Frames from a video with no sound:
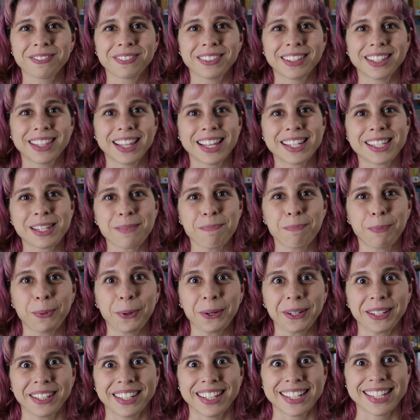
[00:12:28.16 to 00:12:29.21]
And that's
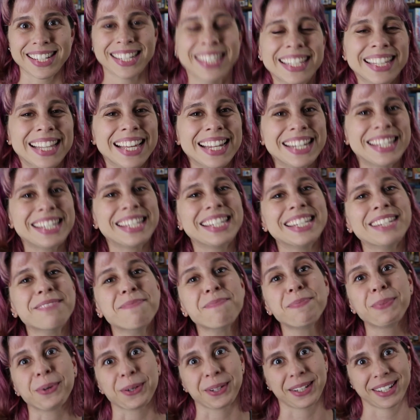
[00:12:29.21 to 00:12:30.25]
important. That's
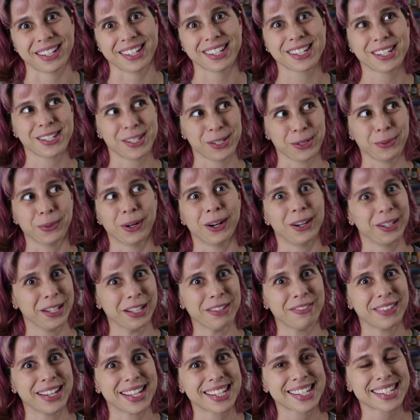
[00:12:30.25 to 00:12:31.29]
important to all
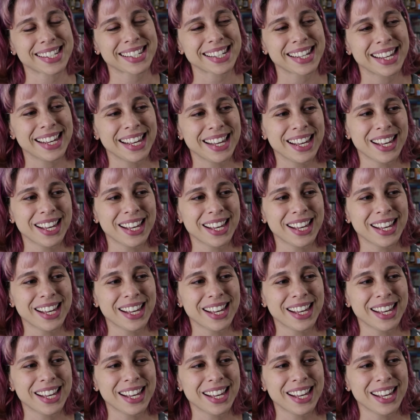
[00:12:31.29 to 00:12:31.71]
of us.